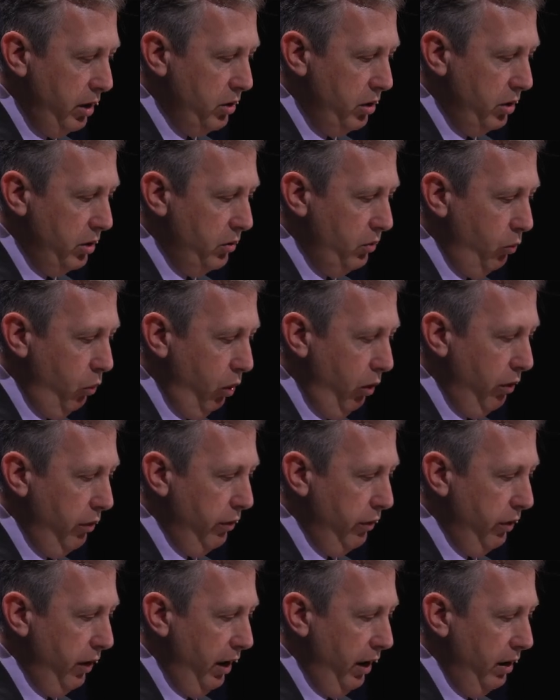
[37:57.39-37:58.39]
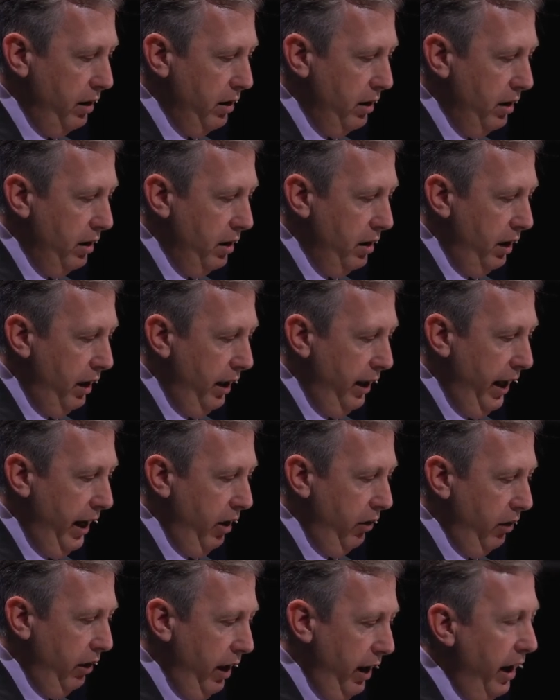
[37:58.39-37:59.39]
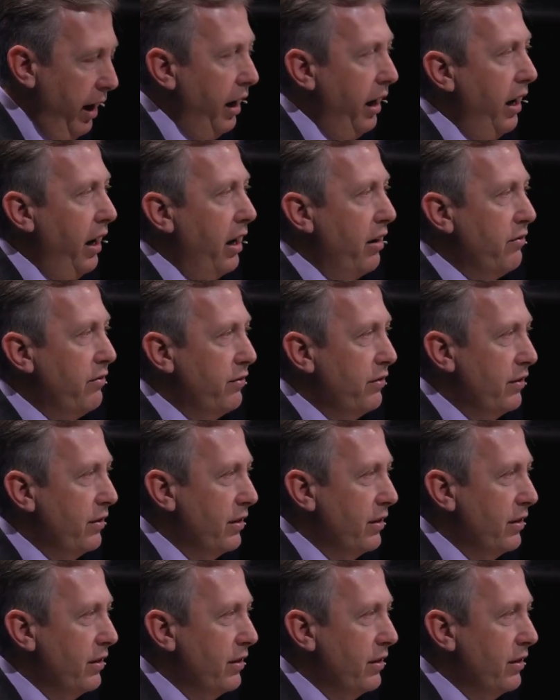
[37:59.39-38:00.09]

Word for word: just worth an hour and a half.